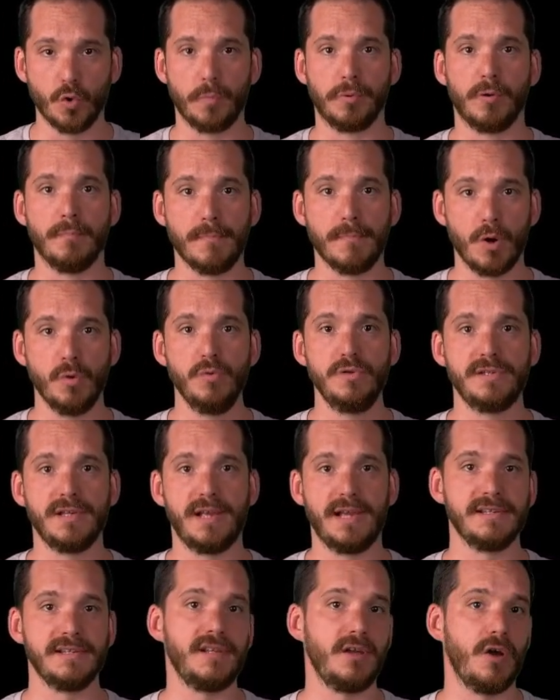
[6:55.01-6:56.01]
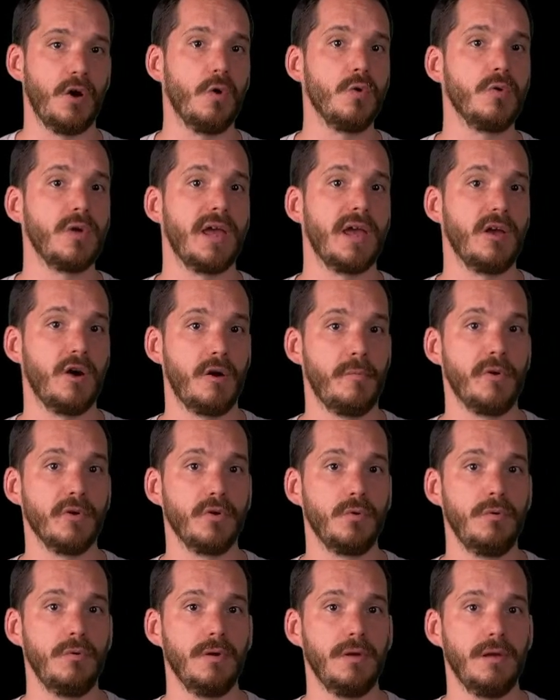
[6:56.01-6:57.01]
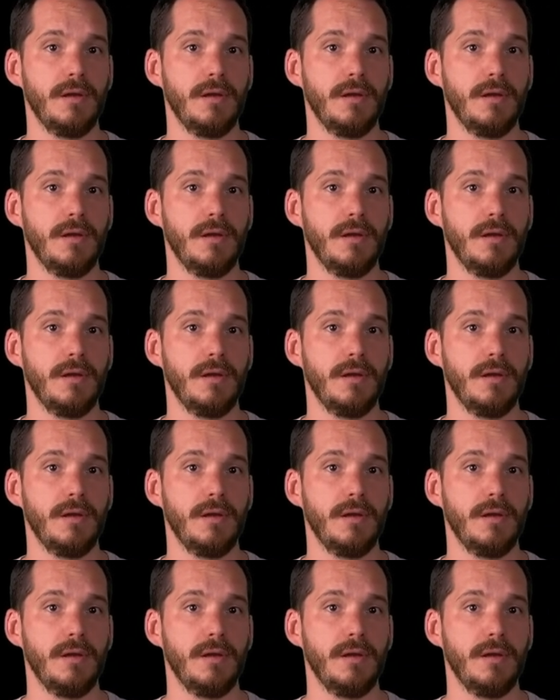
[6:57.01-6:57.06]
promotes as their OKR model,